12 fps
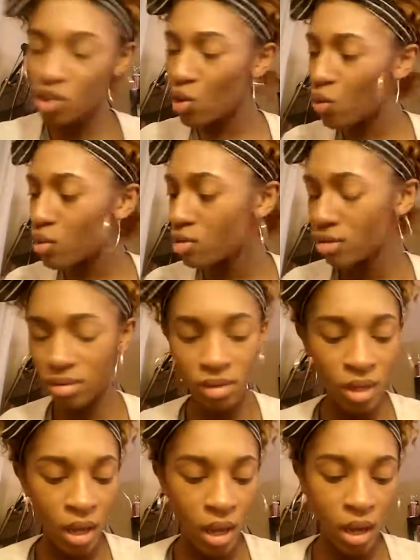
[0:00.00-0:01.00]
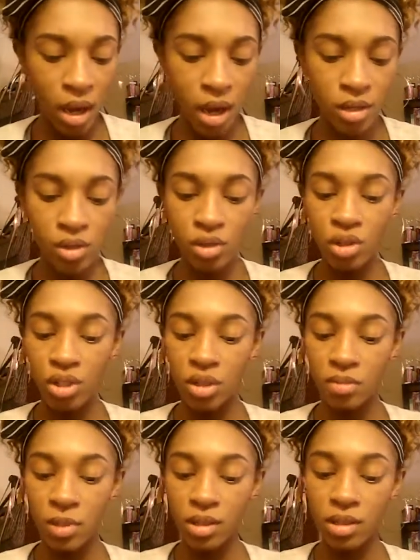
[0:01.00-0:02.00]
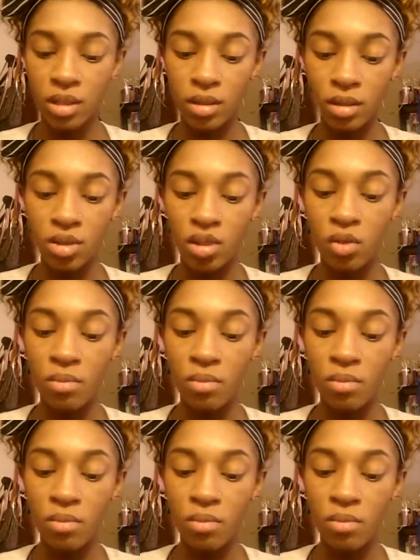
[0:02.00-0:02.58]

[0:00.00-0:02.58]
orange. I usually just mix the 2